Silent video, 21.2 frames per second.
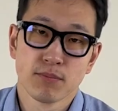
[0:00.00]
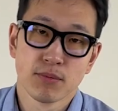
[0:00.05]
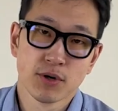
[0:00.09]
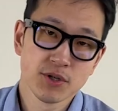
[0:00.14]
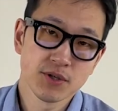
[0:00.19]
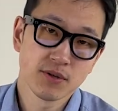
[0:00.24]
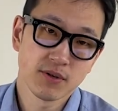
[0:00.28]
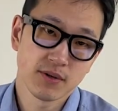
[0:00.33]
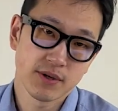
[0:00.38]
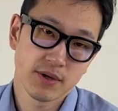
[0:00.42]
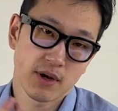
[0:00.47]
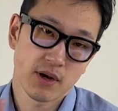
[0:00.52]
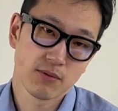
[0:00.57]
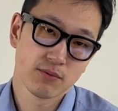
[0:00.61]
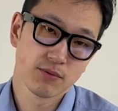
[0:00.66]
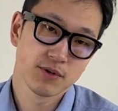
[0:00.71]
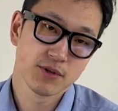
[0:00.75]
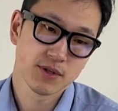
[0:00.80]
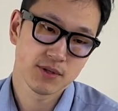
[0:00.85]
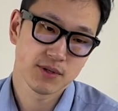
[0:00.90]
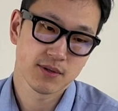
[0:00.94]
personally, I
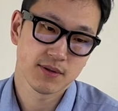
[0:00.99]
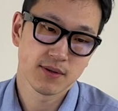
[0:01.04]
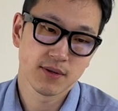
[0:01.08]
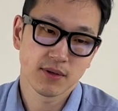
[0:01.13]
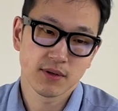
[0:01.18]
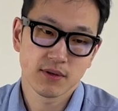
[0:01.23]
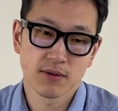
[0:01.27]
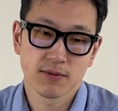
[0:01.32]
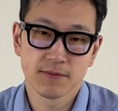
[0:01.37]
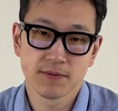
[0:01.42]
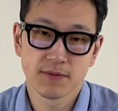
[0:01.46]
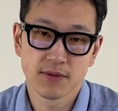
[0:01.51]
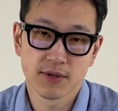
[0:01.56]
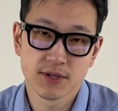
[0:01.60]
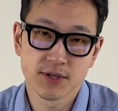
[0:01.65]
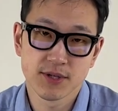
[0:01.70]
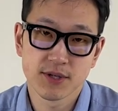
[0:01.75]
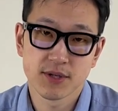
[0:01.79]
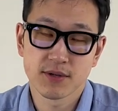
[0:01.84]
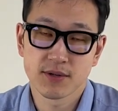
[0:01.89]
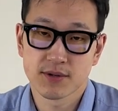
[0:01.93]
would just think of
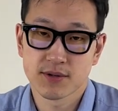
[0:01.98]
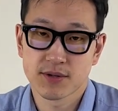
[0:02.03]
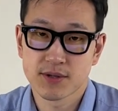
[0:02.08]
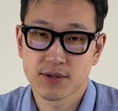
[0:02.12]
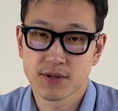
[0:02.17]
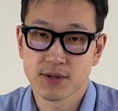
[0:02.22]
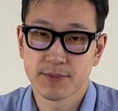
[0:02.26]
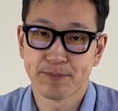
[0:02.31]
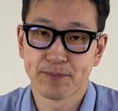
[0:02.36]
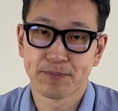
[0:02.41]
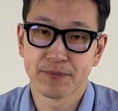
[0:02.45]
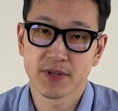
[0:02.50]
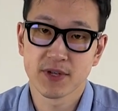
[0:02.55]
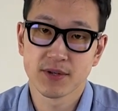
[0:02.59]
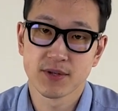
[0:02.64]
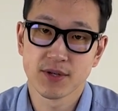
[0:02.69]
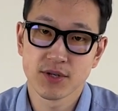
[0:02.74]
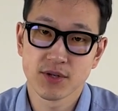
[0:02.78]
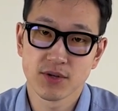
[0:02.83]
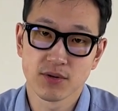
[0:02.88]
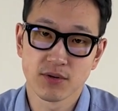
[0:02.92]
this as an
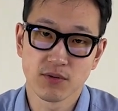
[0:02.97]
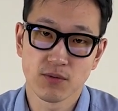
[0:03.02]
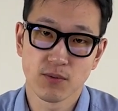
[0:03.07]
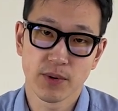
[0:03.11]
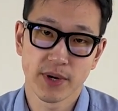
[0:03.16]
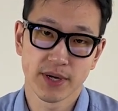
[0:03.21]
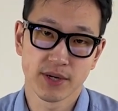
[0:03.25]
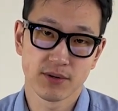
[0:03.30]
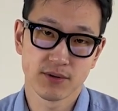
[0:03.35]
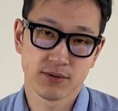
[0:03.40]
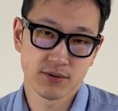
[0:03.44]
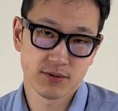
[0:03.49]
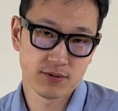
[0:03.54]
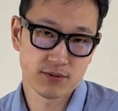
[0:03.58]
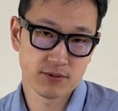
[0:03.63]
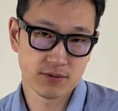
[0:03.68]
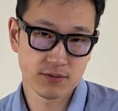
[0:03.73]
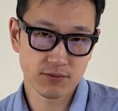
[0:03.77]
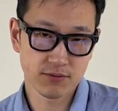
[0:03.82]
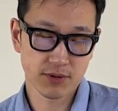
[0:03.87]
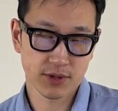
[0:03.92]
additional way
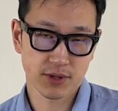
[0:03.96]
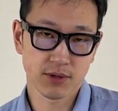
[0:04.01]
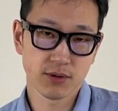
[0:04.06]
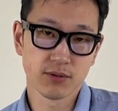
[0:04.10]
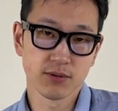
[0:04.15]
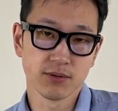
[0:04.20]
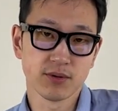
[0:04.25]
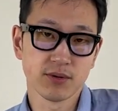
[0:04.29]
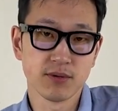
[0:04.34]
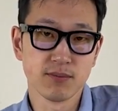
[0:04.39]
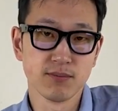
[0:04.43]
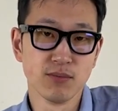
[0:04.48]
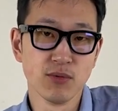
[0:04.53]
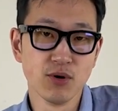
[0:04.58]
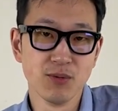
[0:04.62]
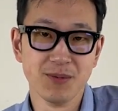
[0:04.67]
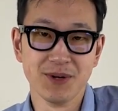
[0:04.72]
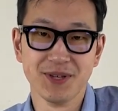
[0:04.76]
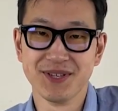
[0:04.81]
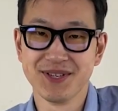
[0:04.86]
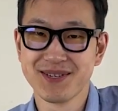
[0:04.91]
to record the
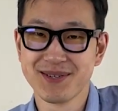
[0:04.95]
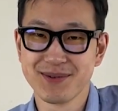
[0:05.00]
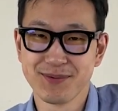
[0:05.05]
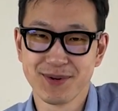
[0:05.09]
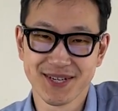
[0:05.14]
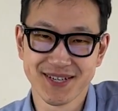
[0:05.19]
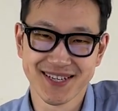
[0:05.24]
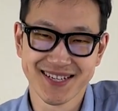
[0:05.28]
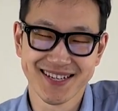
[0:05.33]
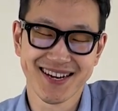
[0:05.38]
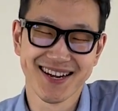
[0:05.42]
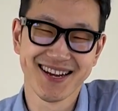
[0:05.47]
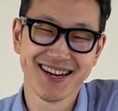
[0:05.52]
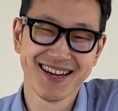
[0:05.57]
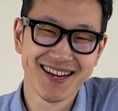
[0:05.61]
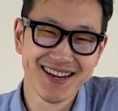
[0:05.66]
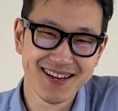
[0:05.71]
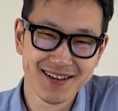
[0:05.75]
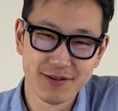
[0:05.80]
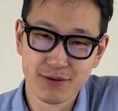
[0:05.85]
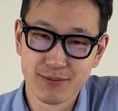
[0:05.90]
moments which
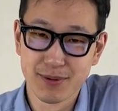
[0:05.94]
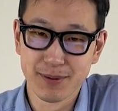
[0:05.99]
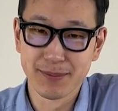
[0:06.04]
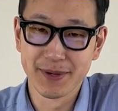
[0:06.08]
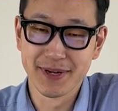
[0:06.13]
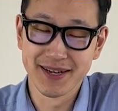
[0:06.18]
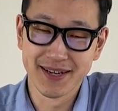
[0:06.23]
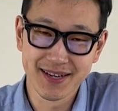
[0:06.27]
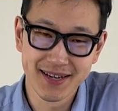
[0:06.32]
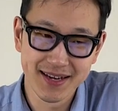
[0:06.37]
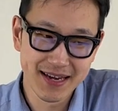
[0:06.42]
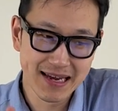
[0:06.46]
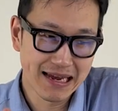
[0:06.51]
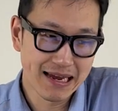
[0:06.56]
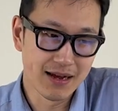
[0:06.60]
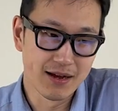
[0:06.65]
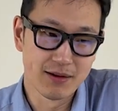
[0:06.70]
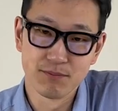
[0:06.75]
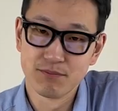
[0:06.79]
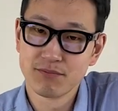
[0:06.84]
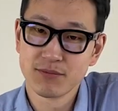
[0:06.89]
you're probably
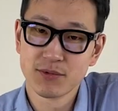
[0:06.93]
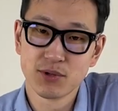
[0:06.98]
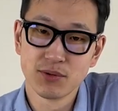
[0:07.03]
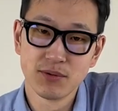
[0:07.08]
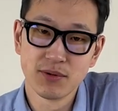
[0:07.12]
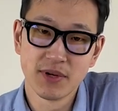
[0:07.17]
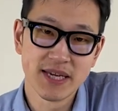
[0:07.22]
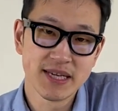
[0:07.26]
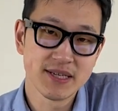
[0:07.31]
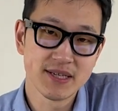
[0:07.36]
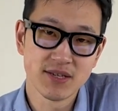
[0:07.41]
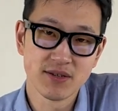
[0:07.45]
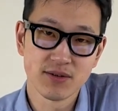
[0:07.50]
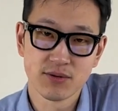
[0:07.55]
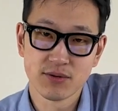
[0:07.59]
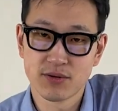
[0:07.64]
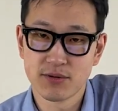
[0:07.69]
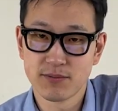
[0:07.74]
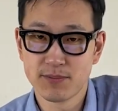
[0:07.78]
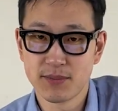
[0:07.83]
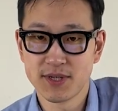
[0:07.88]
too lazy or
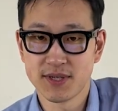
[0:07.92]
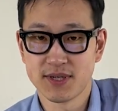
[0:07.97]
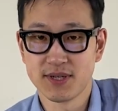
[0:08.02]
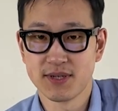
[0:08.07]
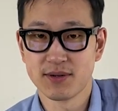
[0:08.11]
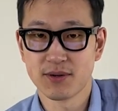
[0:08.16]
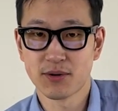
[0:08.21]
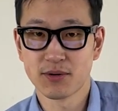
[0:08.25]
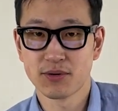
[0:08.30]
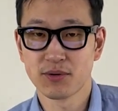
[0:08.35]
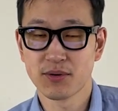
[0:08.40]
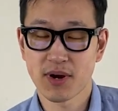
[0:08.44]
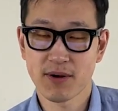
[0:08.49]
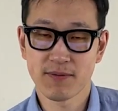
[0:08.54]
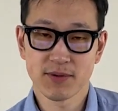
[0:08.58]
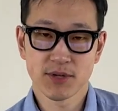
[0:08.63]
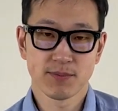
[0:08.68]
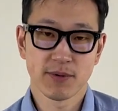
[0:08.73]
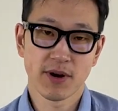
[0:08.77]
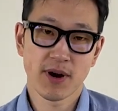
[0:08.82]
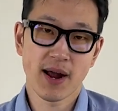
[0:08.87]
too busy or don't have a
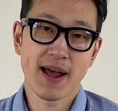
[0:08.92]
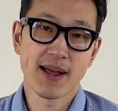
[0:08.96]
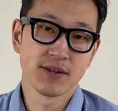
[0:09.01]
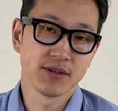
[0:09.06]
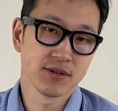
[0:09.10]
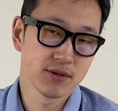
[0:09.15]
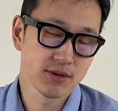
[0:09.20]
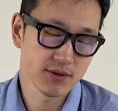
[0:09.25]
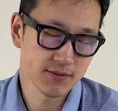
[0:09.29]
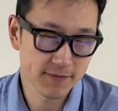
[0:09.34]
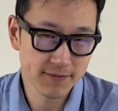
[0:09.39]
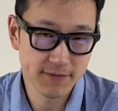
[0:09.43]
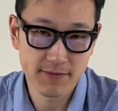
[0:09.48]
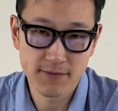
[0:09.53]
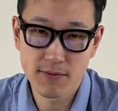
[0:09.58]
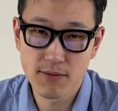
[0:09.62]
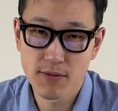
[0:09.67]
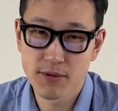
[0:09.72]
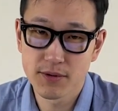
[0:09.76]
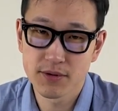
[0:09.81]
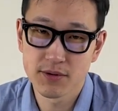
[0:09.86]
spare hands
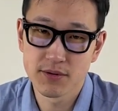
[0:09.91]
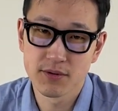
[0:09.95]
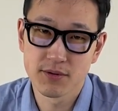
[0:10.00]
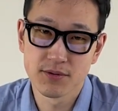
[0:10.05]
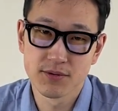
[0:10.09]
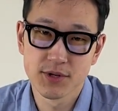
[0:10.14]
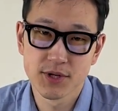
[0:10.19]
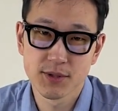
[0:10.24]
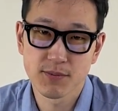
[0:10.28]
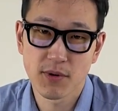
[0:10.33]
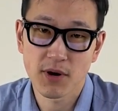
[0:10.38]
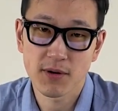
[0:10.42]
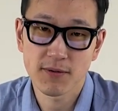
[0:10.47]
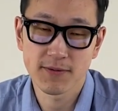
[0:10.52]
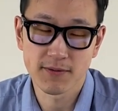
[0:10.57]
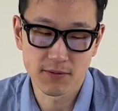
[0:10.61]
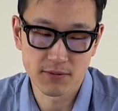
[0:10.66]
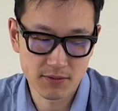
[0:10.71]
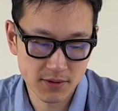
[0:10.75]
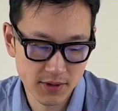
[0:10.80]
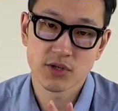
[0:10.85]
for your
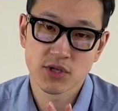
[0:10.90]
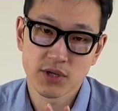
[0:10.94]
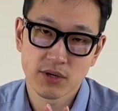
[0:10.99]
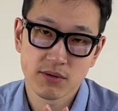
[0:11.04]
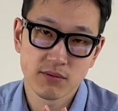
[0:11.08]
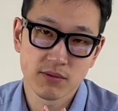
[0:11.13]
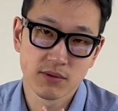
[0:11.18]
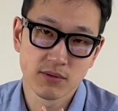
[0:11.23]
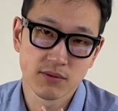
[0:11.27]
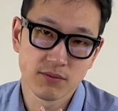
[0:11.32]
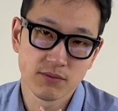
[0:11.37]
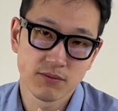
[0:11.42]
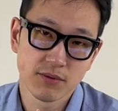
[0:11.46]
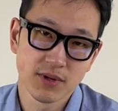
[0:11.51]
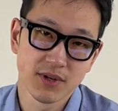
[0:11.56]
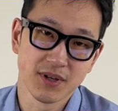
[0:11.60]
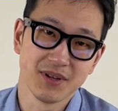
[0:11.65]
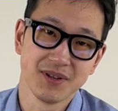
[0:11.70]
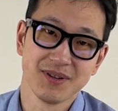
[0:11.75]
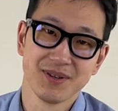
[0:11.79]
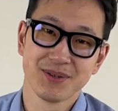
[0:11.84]
smartphone. Genuinely
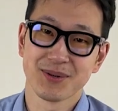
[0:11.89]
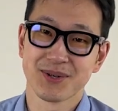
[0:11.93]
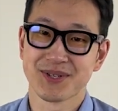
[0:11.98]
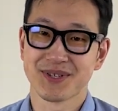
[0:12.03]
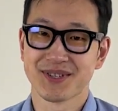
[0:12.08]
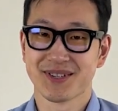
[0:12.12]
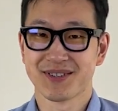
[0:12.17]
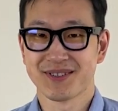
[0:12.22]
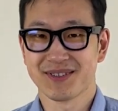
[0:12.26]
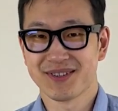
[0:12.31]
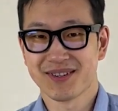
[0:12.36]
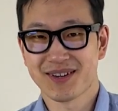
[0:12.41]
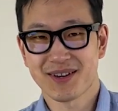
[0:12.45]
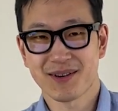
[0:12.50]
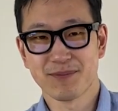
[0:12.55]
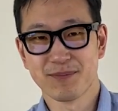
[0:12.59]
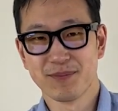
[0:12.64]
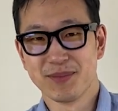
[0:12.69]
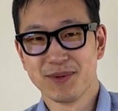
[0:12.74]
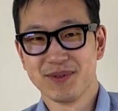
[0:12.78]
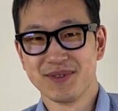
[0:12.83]
really interesting. I think I
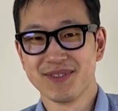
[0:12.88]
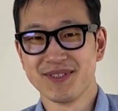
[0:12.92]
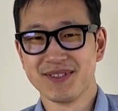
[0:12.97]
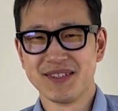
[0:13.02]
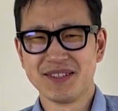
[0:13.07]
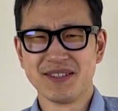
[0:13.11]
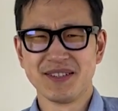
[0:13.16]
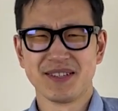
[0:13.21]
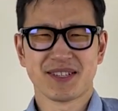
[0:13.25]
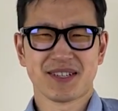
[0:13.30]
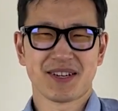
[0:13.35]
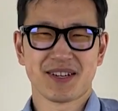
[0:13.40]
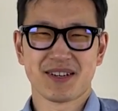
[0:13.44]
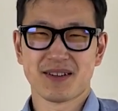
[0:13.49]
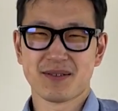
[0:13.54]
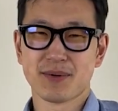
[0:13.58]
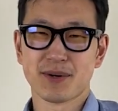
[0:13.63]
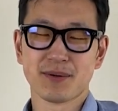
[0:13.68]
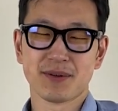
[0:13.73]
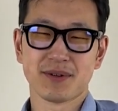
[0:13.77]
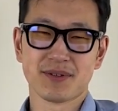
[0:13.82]
haven't been this excited
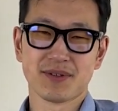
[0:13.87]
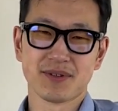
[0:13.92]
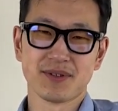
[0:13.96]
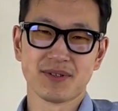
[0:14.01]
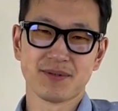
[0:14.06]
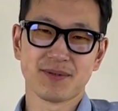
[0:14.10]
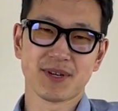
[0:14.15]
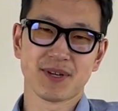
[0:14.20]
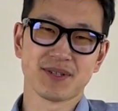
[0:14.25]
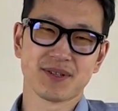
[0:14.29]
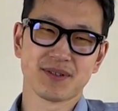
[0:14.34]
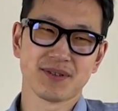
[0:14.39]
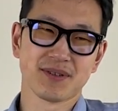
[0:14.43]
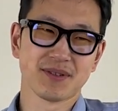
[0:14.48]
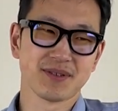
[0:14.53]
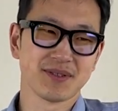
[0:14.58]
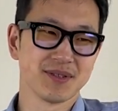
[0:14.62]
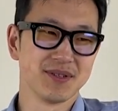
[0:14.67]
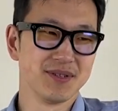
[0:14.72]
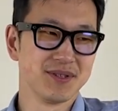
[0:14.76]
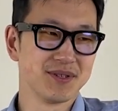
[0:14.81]
about a device, I think,
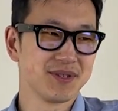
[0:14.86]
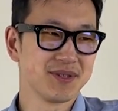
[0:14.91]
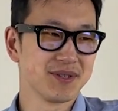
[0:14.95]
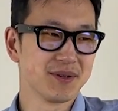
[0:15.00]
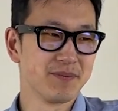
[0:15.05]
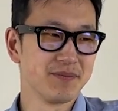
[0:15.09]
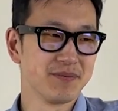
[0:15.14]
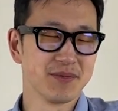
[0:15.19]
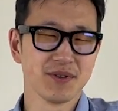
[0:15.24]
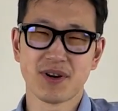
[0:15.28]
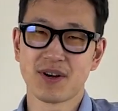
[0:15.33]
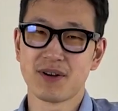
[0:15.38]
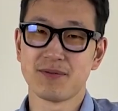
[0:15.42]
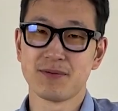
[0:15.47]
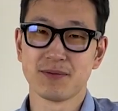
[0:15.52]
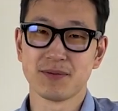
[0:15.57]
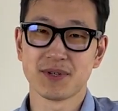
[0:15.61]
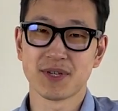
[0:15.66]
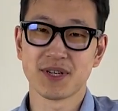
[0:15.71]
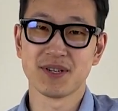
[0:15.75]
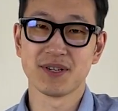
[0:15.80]
since the
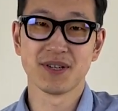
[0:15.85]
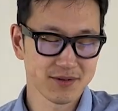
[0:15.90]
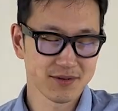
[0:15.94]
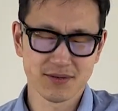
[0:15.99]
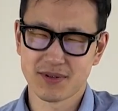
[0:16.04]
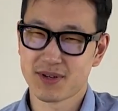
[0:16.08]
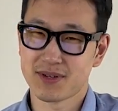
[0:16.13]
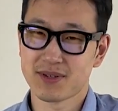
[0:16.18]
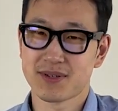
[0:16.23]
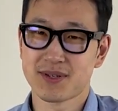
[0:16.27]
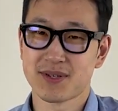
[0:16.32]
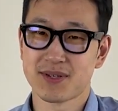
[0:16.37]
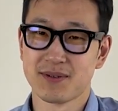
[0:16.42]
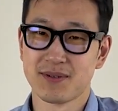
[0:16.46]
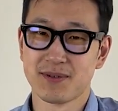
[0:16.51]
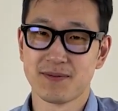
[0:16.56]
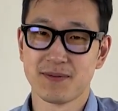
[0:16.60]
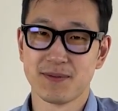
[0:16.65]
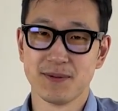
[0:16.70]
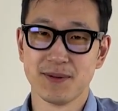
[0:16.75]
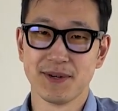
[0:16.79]
iPhone 10. So that's a
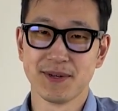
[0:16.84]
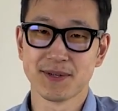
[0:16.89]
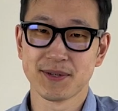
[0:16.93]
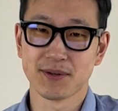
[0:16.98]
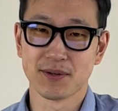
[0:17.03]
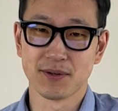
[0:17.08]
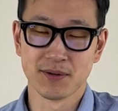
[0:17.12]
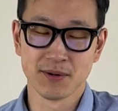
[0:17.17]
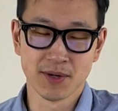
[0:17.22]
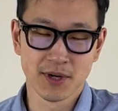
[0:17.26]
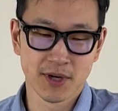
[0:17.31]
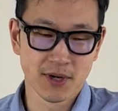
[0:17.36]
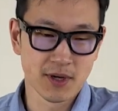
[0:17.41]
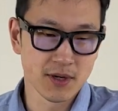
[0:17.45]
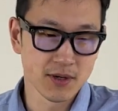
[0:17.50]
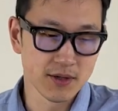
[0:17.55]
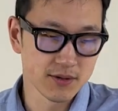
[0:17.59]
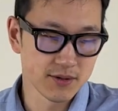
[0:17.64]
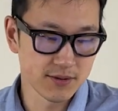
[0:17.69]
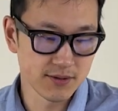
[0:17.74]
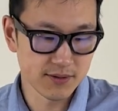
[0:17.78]
few years ago.
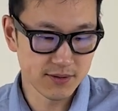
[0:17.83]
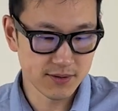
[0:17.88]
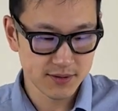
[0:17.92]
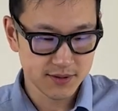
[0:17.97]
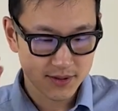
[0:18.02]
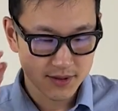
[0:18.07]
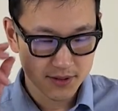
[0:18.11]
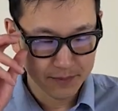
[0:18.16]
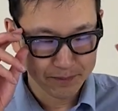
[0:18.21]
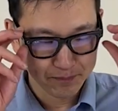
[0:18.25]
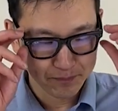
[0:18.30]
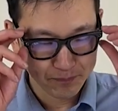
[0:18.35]
So it's